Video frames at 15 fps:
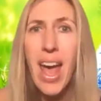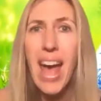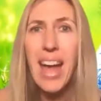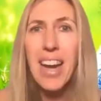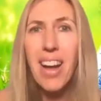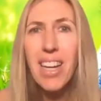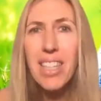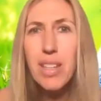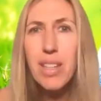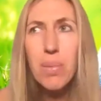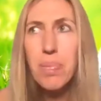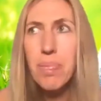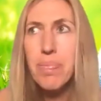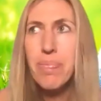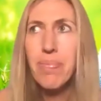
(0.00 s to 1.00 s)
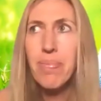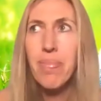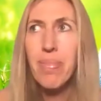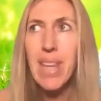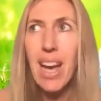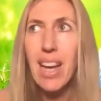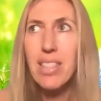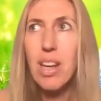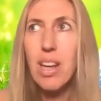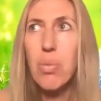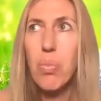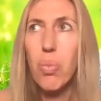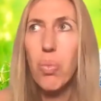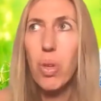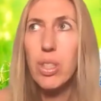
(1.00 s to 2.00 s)
And I
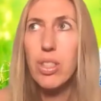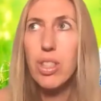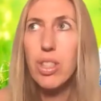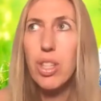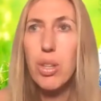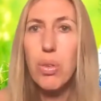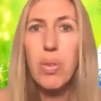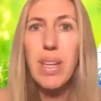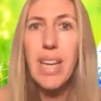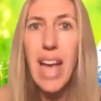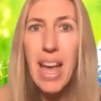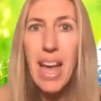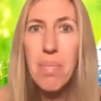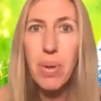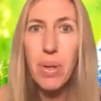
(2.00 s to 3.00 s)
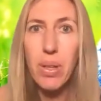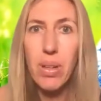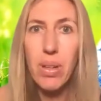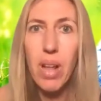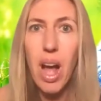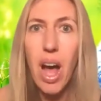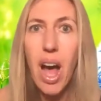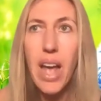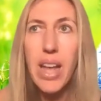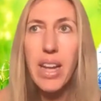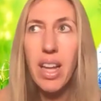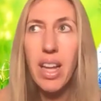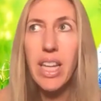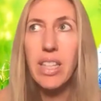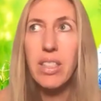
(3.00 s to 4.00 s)
don't want to gamble.
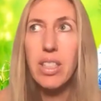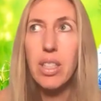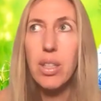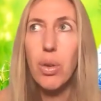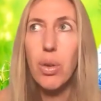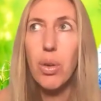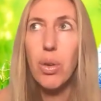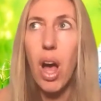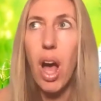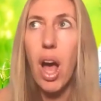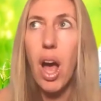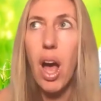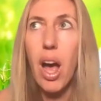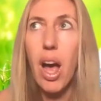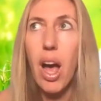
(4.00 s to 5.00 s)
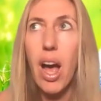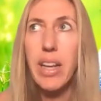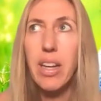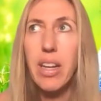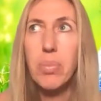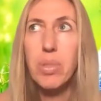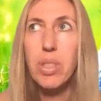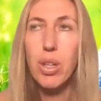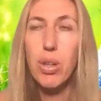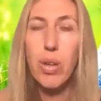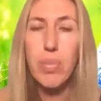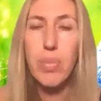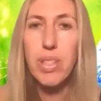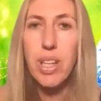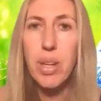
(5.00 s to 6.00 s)
I come to
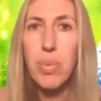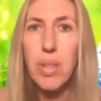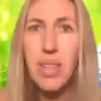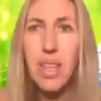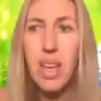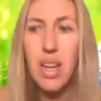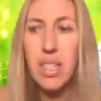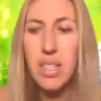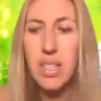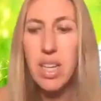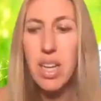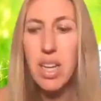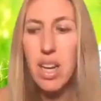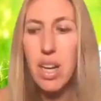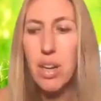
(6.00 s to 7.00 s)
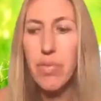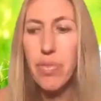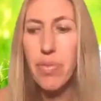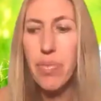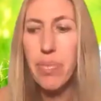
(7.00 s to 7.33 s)
crypto with the idea of